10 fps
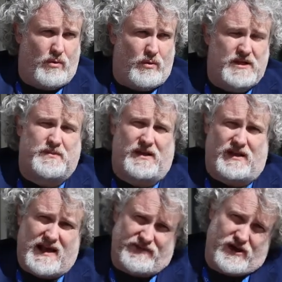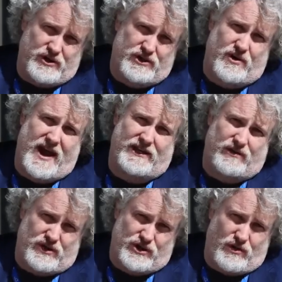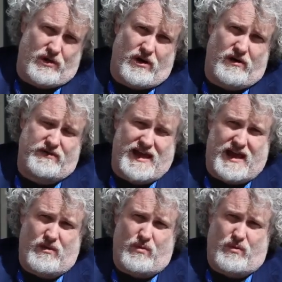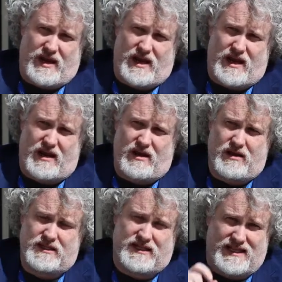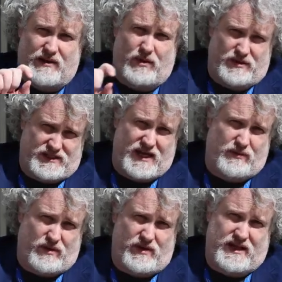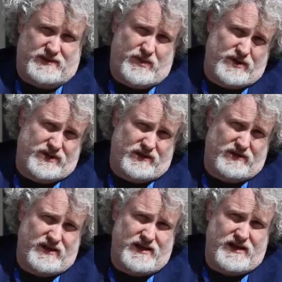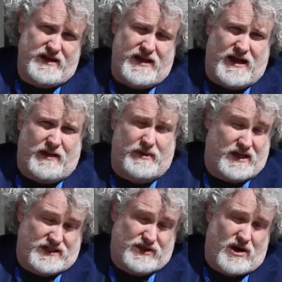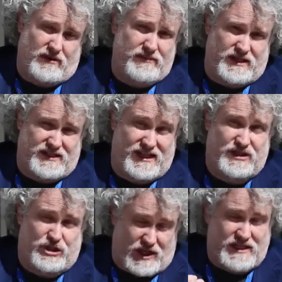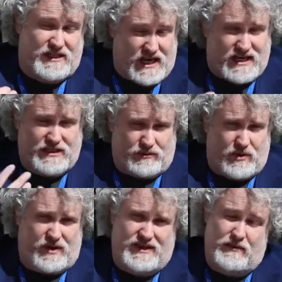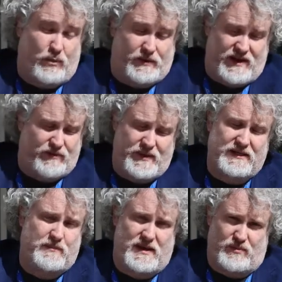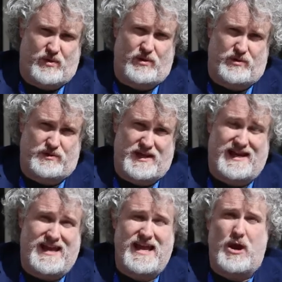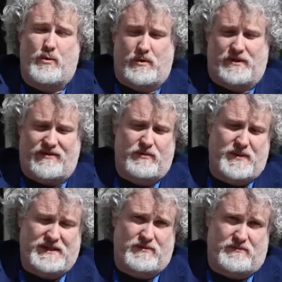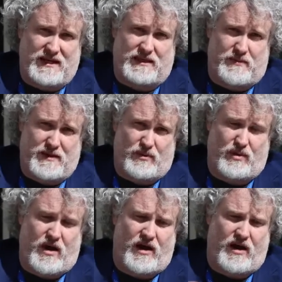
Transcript: we spend a lot of energy trying to ensure that we see that row as a table as a person. Because it's hard, because it is just to us a row at a table. We'll never meet the people we will never meet the people